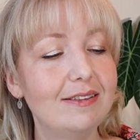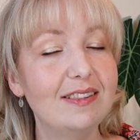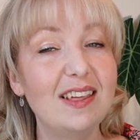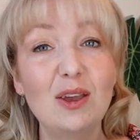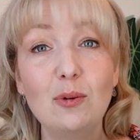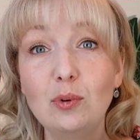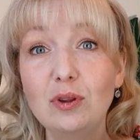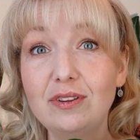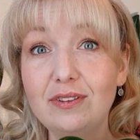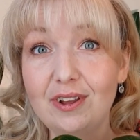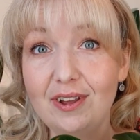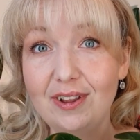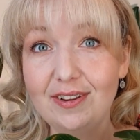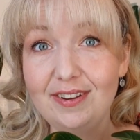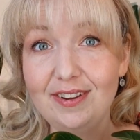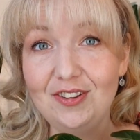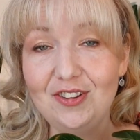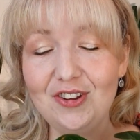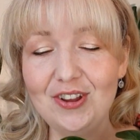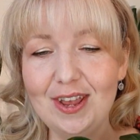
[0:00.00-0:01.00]
they were dirty
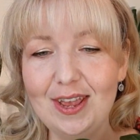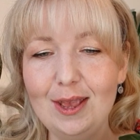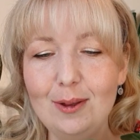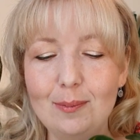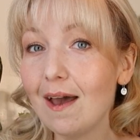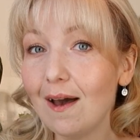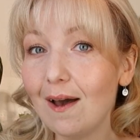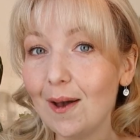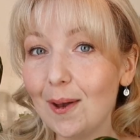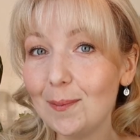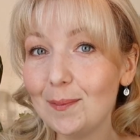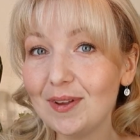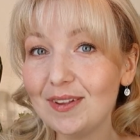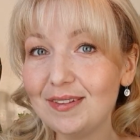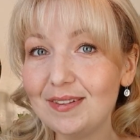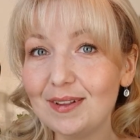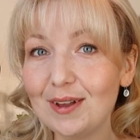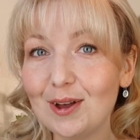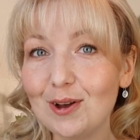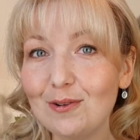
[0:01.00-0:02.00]
cheap. I
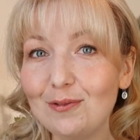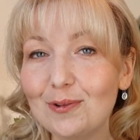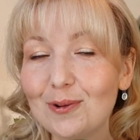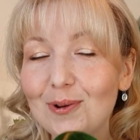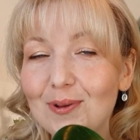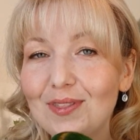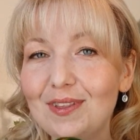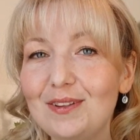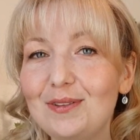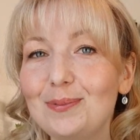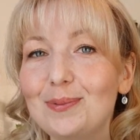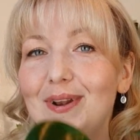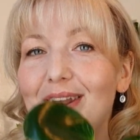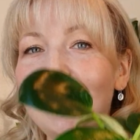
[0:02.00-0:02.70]
myself got this one